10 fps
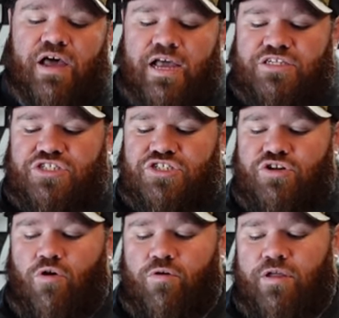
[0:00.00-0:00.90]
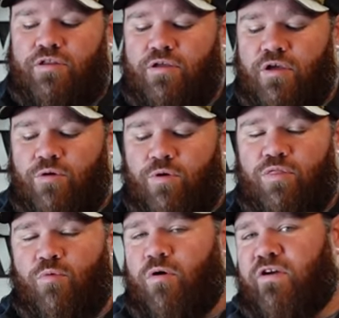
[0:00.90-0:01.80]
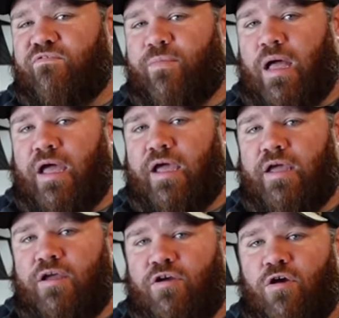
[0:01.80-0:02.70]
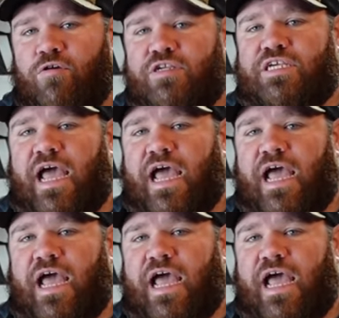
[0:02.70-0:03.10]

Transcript: I started with one of my Curtis